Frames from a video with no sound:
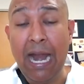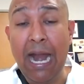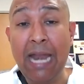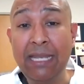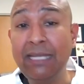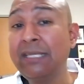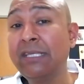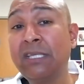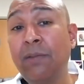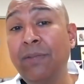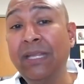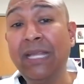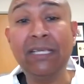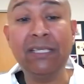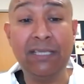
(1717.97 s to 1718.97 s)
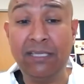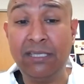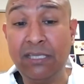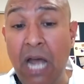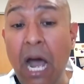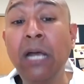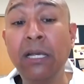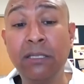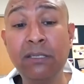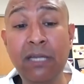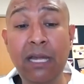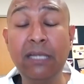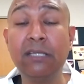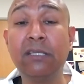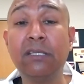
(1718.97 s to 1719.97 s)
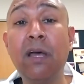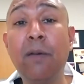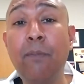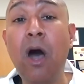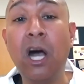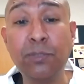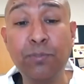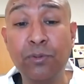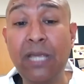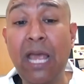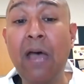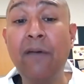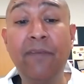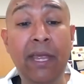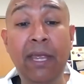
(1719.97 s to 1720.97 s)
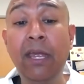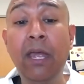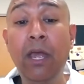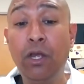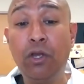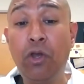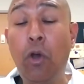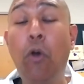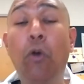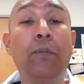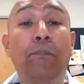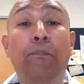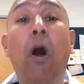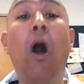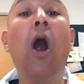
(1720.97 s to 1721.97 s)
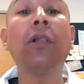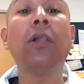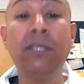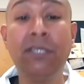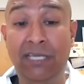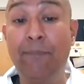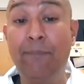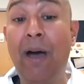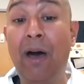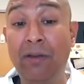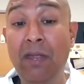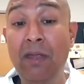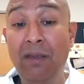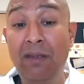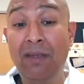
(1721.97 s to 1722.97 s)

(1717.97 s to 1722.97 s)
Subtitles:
And this is something that's discussed. And some hospitals have a code policy about,